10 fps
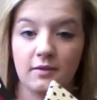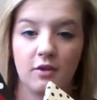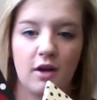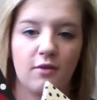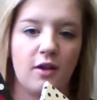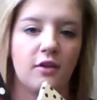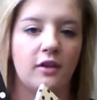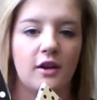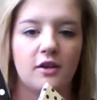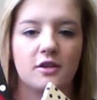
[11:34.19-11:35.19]
For every other
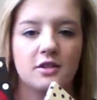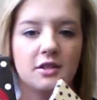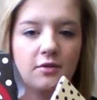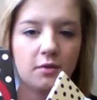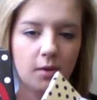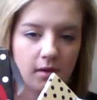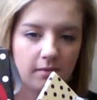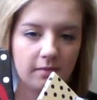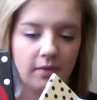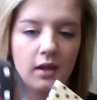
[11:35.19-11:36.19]
letter is a different one.
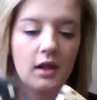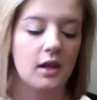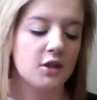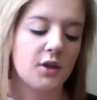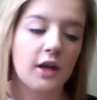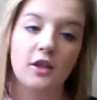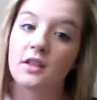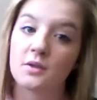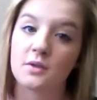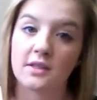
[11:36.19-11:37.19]
So I thought
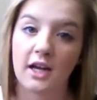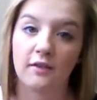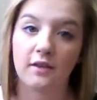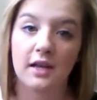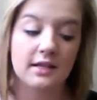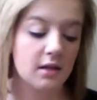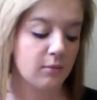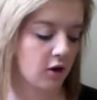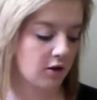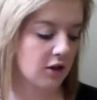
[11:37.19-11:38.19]
this was kind of an easy
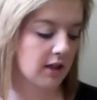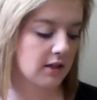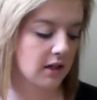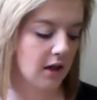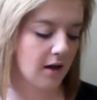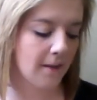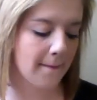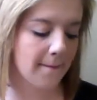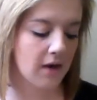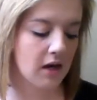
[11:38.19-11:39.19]
project.
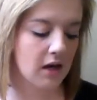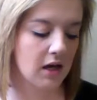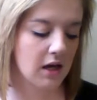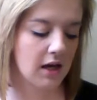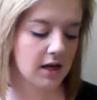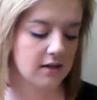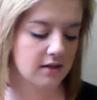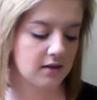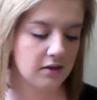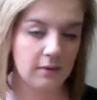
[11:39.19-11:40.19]

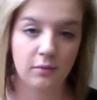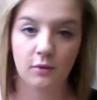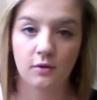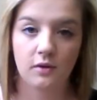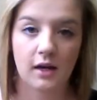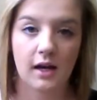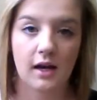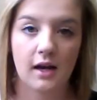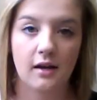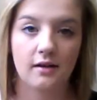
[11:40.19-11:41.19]
It's simple,
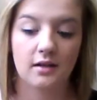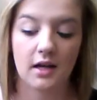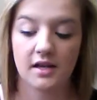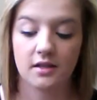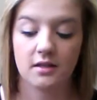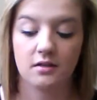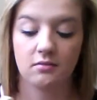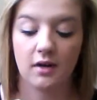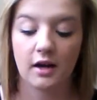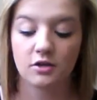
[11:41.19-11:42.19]
and it's
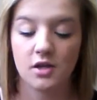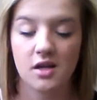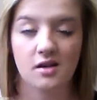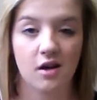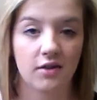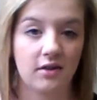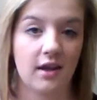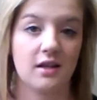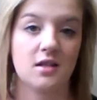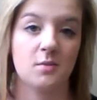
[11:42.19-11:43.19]
actually not
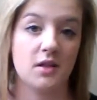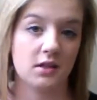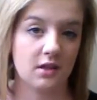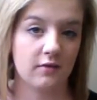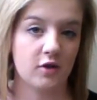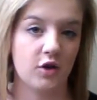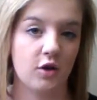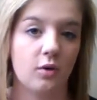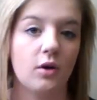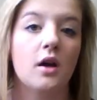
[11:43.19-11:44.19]
that expensive to
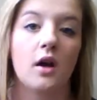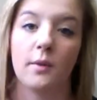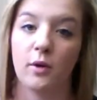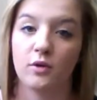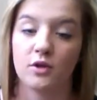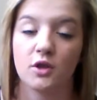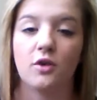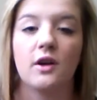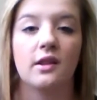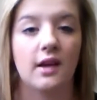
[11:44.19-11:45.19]
do, opposed to
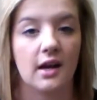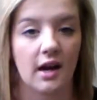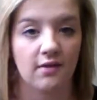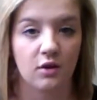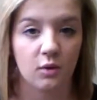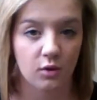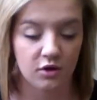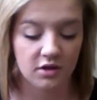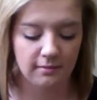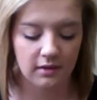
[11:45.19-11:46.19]
going online and having to
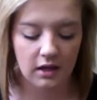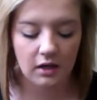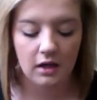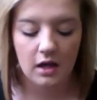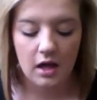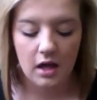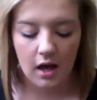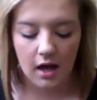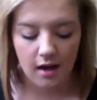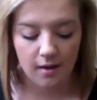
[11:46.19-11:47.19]
order something.
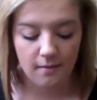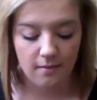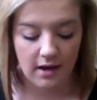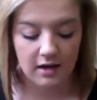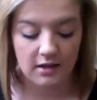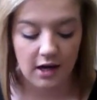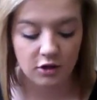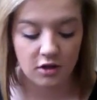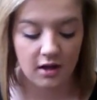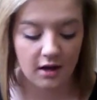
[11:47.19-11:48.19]
And it's
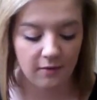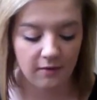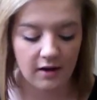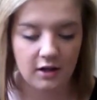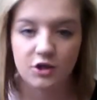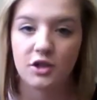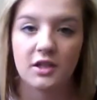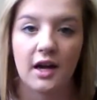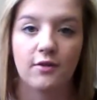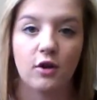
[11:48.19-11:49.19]
actually kind of fun because you get
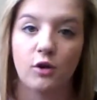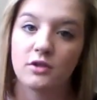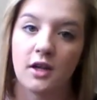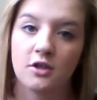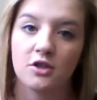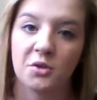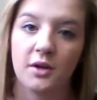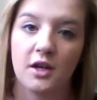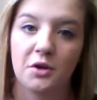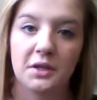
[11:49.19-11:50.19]
to have your own touch to
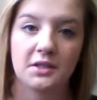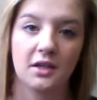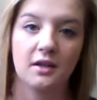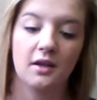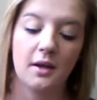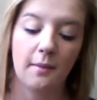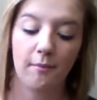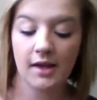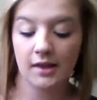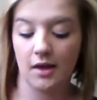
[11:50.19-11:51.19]
it, and you get to
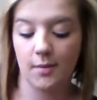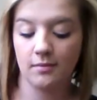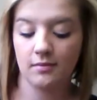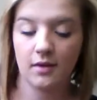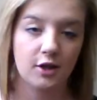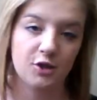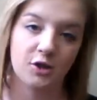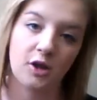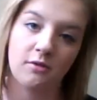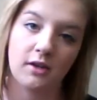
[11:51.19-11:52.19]
make them as
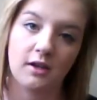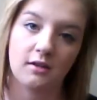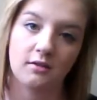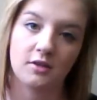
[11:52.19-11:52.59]
you're going.